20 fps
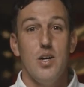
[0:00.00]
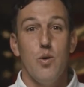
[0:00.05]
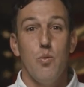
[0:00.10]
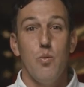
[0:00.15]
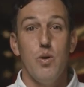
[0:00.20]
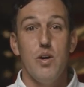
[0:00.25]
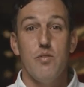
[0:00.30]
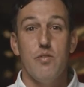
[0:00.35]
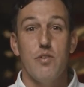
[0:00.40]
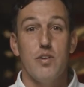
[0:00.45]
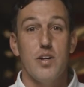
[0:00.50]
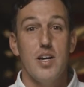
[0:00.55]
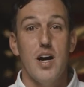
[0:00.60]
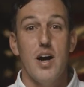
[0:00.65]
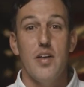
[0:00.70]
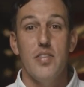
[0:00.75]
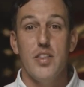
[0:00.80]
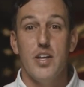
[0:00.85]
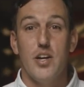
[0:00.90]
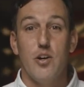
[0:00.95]
We have
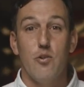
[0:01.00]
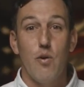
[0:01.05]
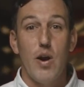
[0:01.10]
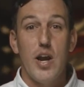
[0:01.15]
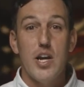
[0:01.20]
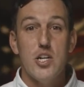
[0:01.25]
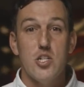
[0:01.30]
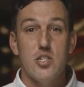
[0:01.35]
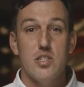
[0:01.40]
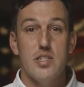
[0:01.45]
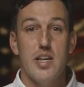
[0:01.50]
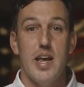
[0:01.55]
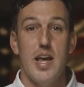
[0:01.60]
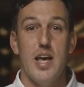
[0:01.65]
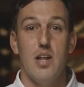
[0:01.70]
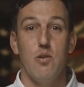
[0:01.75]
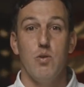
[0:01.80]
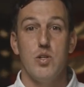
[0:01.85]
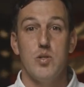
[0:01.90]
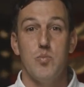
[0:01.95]
forgotten the gracious
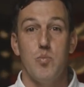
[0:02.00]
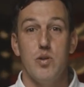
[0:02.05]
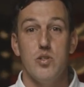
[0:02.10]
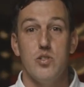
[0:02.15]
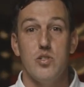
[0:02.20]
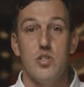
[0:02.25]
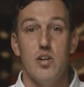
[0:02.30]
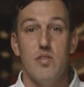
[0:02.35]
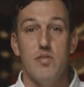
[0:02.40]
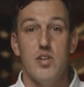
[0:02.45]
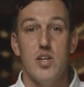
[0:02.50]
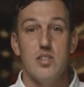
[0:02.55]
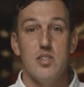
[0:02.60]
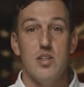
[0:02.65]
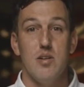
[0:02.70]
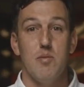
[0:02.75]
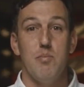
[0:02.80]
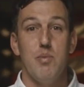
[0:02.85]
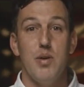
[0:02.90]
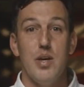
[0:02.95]
hand which preserved us
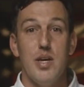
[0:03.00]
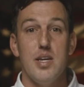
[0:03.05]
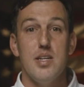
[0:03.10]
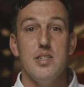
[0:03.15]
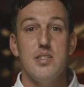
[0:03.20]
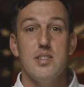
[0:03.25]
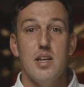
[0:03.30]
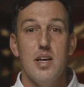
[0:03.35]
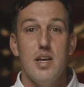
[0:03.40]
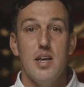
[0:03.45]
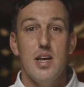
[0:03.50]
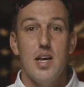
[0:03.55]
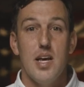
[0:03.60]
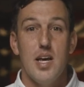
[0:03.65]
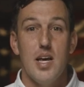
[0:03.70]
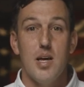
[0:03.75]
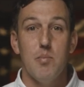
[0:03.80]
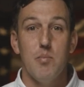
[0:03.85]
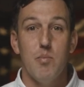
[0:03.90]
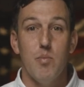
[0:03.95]
in peace
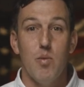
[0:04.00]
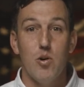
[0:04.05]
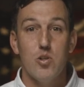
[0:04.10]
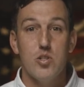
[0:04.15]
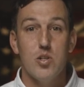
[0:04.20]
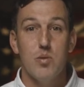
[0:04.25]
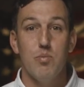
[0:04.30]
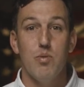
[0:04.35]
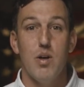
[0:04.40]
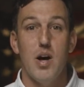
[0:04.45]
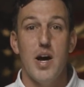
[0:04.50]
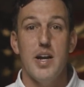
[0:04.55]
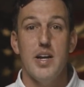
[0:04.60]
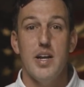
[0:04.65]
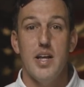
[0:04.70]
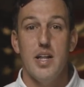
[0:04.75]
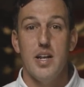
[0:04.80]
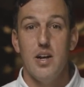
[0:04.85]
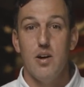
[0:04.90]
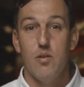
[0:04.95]
and multiplied
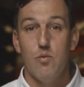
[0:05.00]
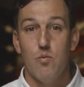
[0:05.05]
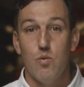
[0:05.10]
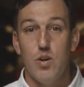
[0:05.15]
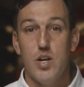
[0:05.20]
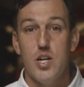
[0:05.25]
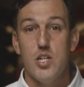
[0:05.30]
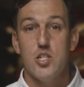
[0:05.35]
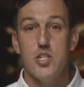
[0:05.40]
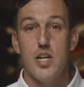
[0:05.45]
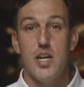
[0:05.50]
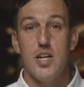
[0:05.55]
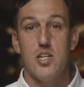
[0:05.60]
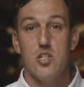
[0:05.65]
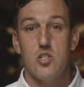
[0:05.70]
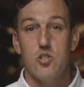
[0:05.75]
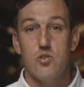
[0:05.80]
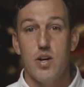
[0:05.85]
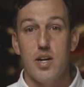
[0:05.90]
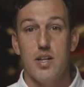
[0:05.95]
and enriched and
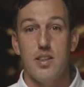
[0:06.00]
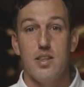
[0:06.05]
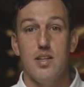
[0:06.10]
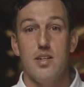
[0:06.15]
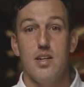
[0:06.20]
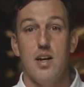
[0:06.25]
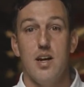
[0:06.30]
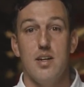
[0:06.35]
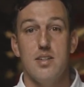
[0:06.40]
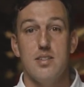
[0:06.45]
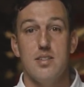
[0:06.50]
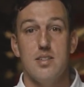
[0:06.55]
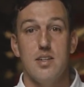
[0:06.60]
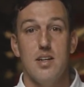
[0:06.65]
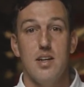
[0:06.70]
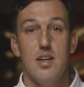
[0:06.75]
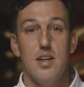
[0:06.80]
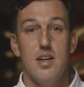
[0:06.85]
strengthened us.